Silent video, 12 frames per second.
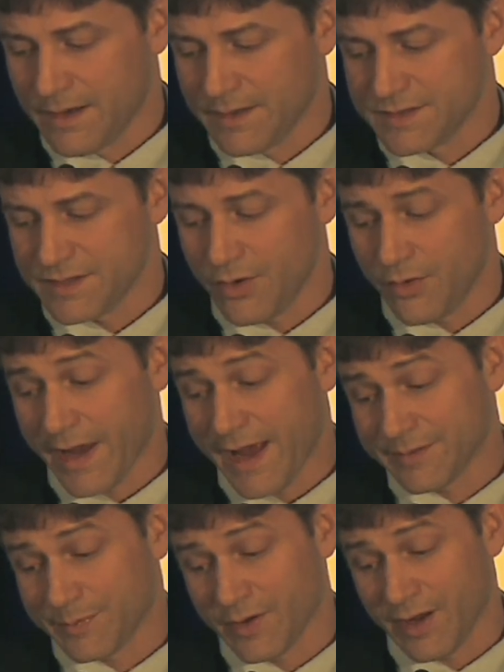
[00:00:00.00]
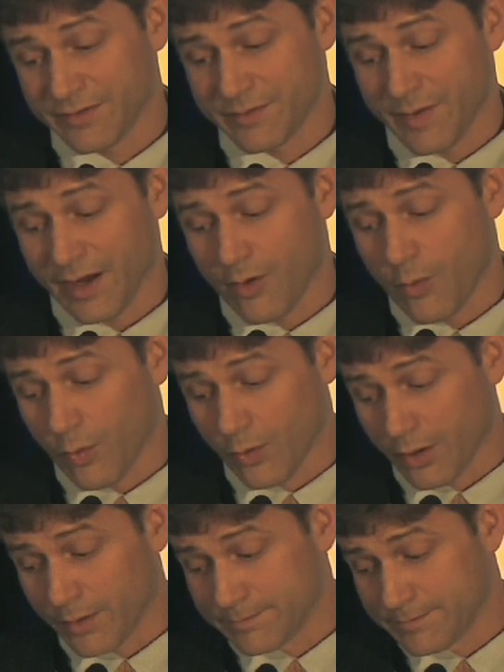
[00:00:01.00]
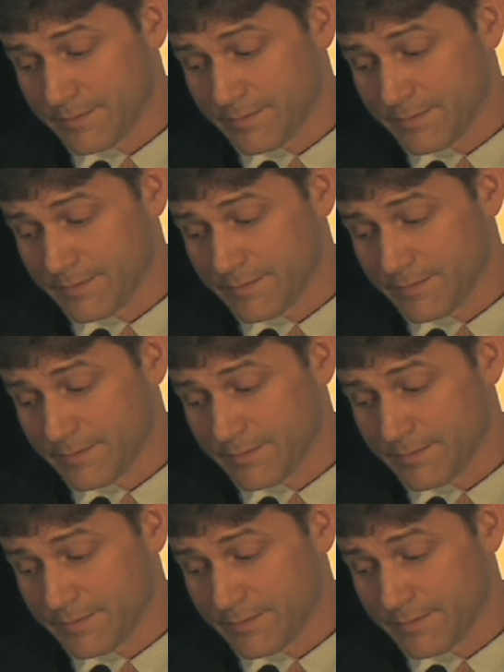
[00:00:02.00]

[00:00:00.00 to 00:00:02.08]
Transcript: So gas production by quarter.